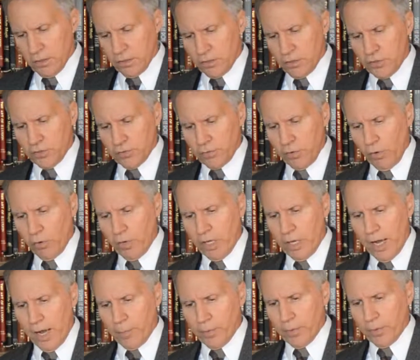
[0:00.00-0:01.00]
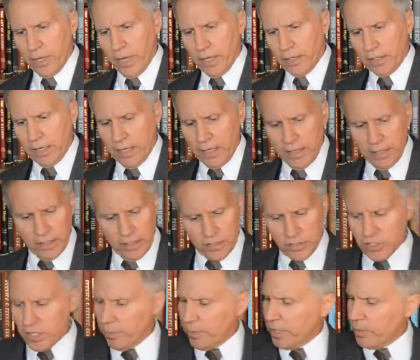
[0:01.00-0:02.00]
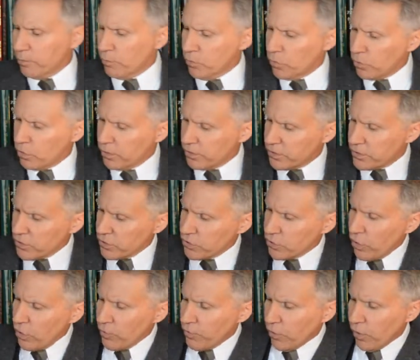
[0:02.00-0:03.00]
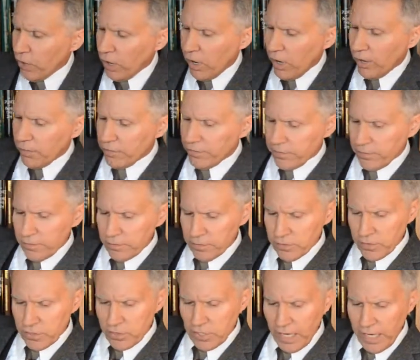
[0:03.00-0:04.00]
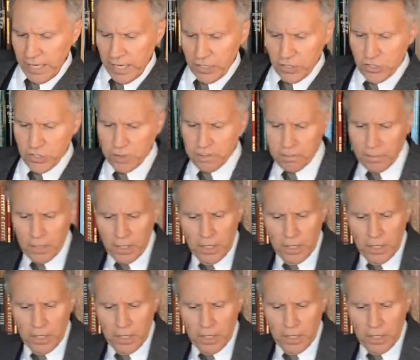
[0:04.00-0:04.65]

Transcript: She's floating up. And then somebody moves the sofa off stage,